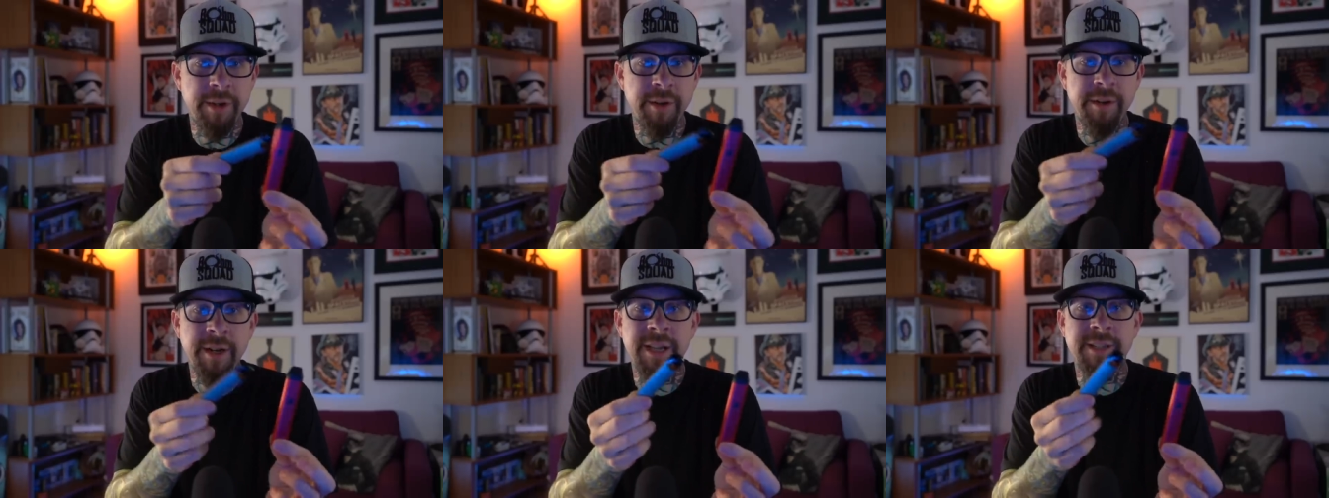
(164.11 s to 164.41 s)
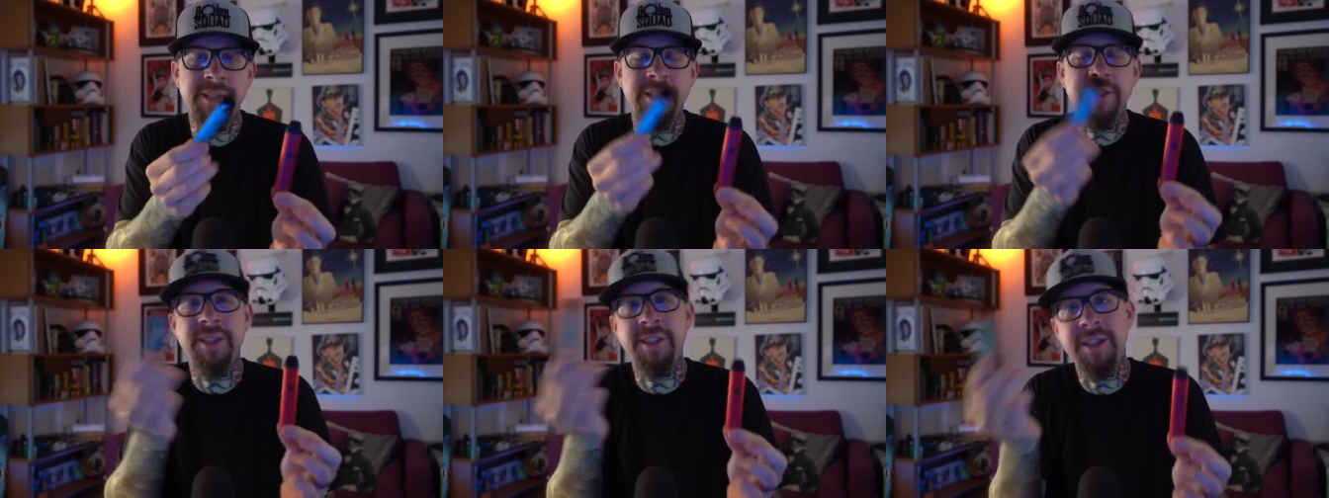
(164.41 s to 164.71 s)
You're
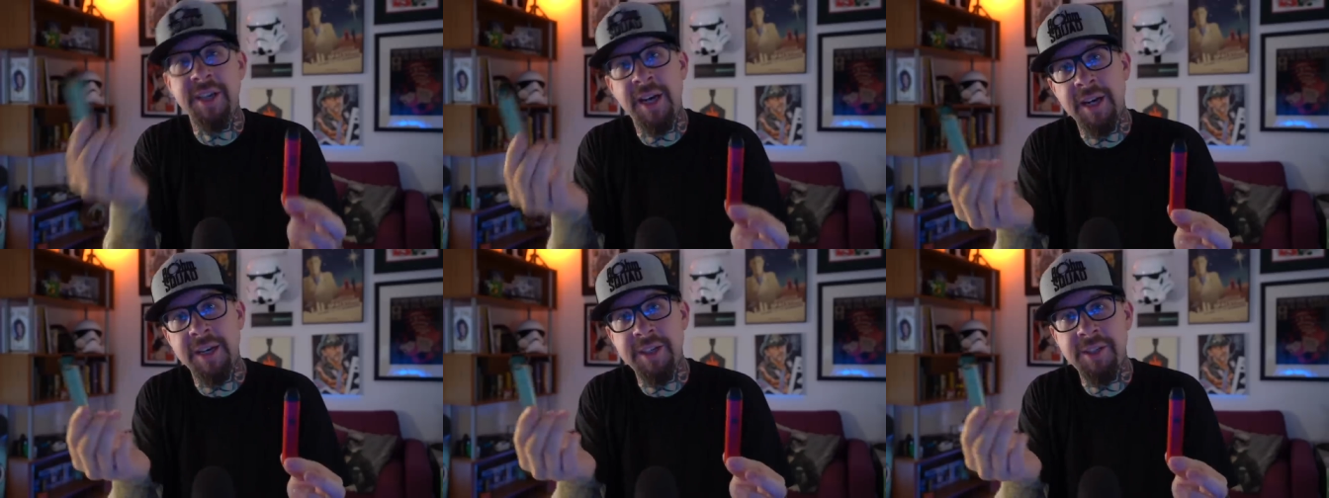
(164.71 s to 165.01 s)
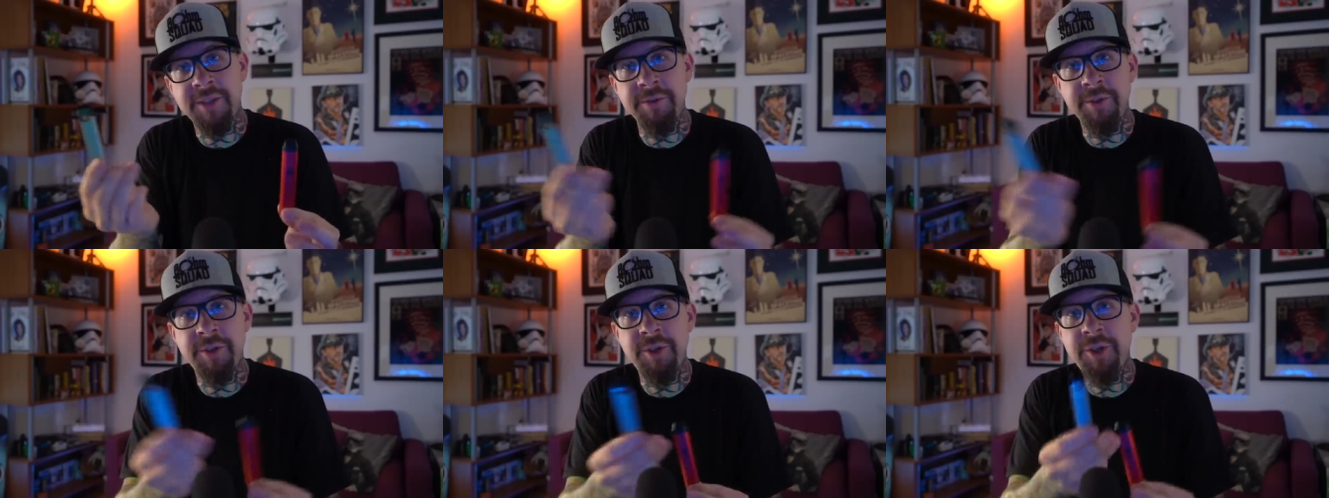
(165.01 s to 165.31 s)
not stuck
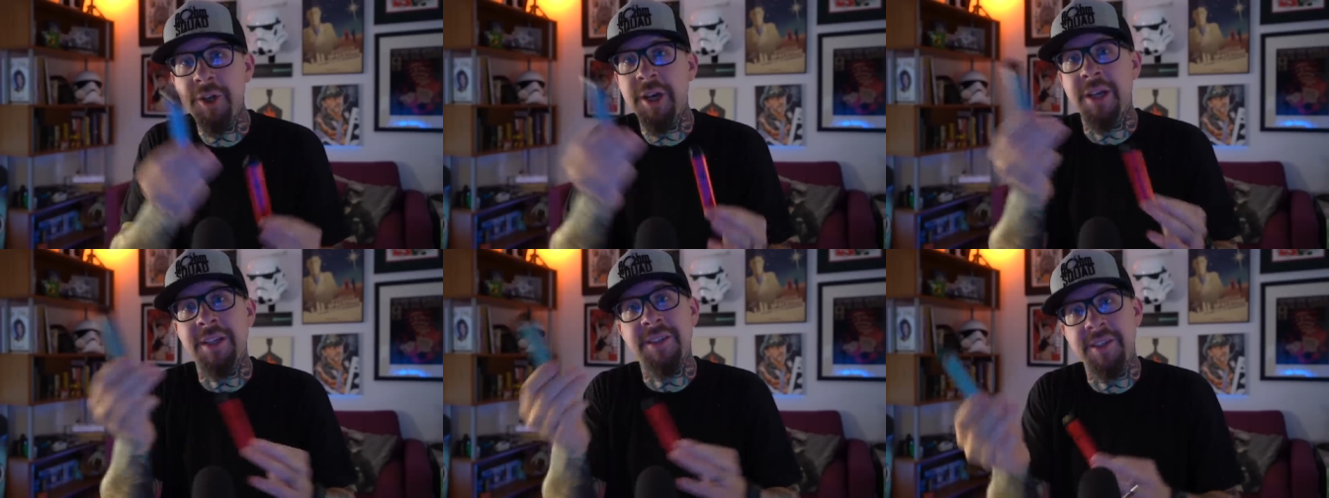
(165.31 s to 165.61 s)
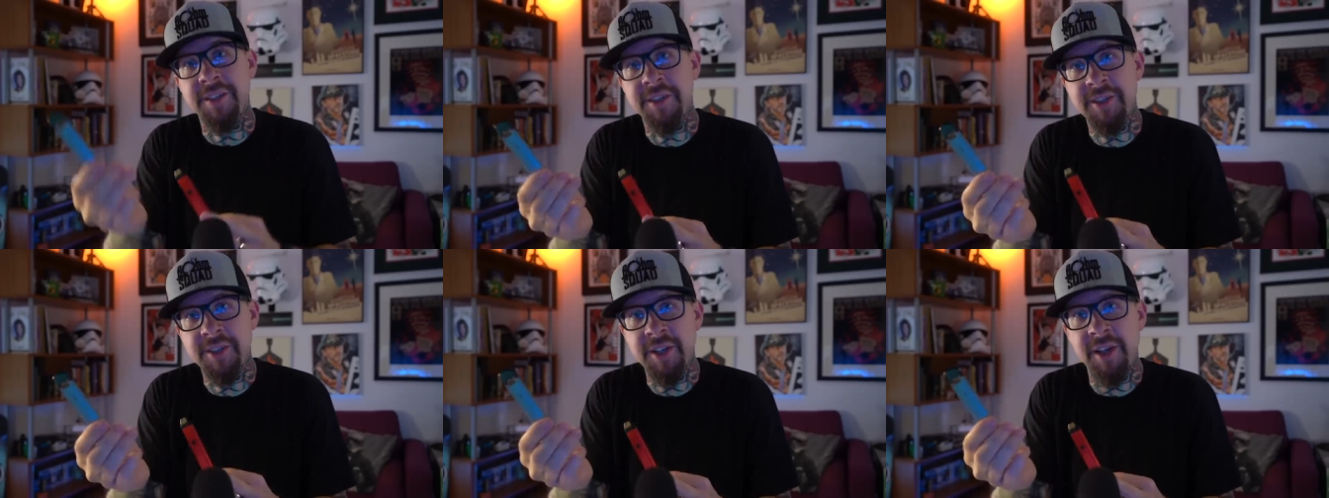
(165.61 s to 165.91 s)
to just
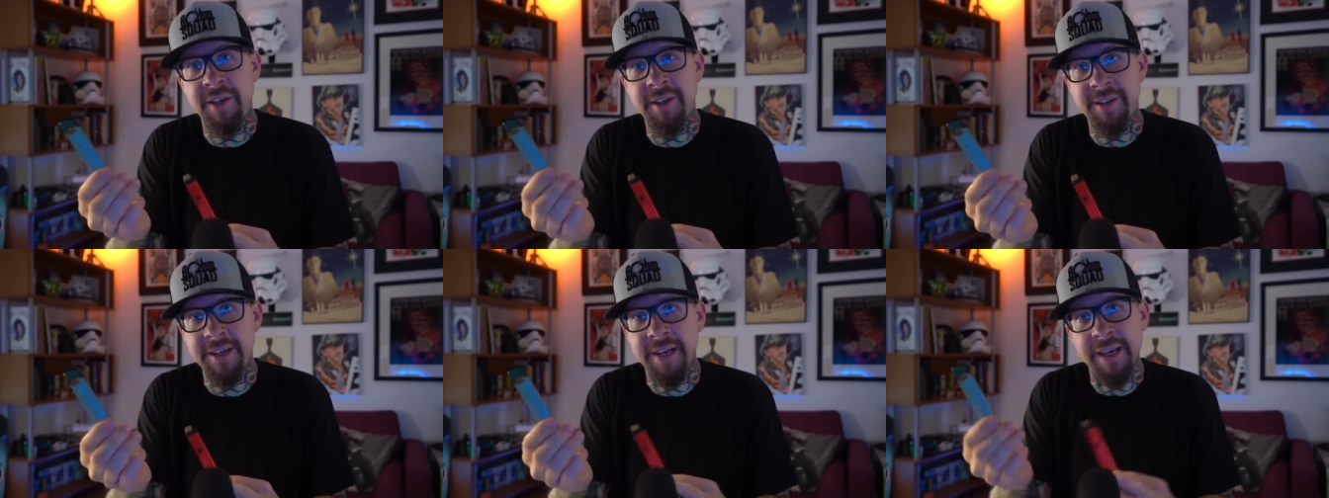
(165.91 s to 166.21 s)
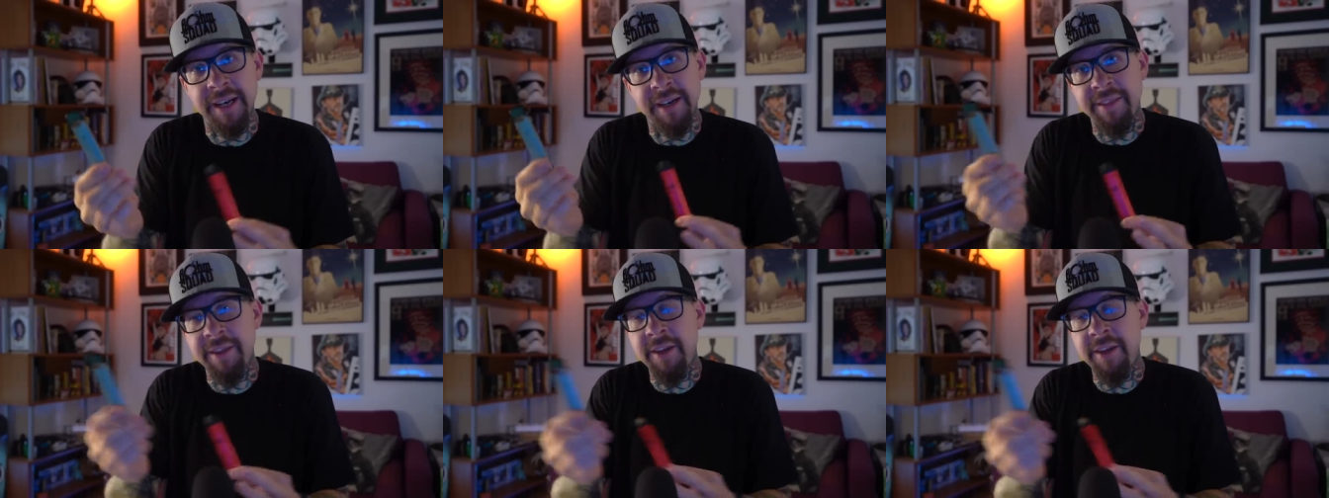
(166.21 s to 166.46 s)
Just the Saltnic.